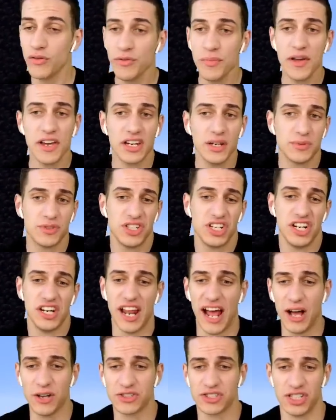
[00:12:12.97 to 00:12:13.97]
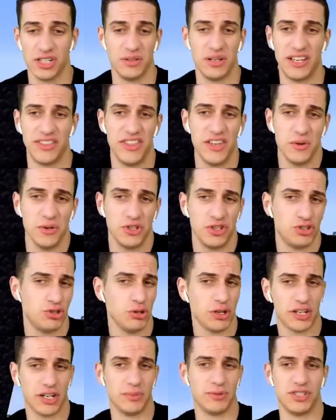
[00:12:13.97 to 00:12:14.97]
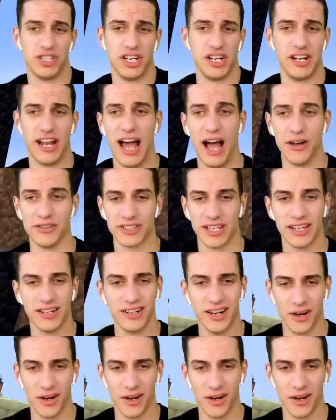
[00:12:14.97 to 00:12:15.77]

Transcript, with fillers: if we make an obsidian house here? I think we should just do like an obsidian house. I don't